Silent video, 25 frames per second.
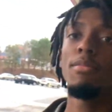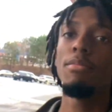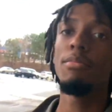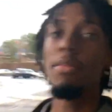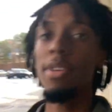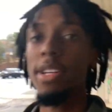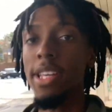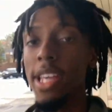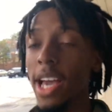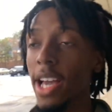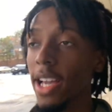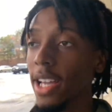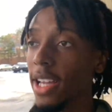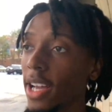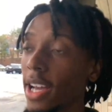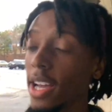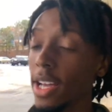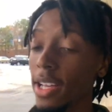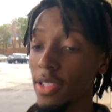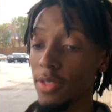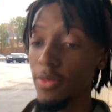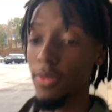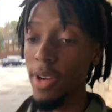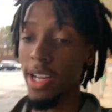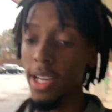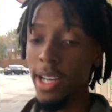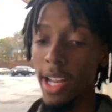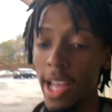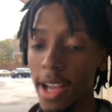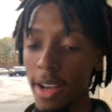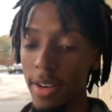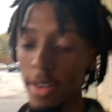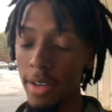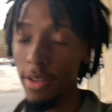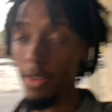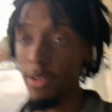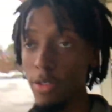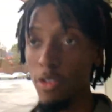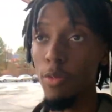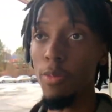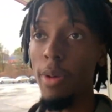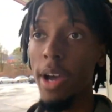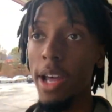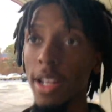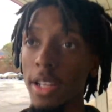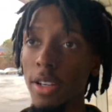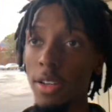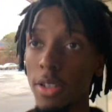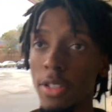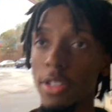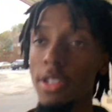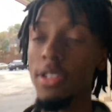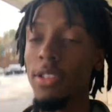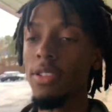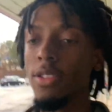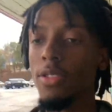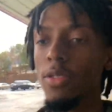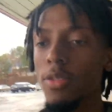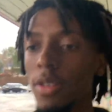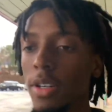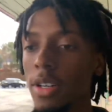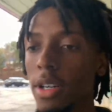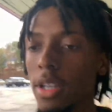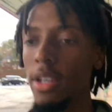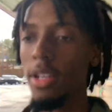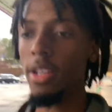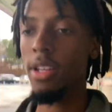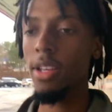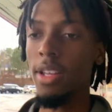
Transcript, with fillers: But yeah, guys, right now we're about to go to the store,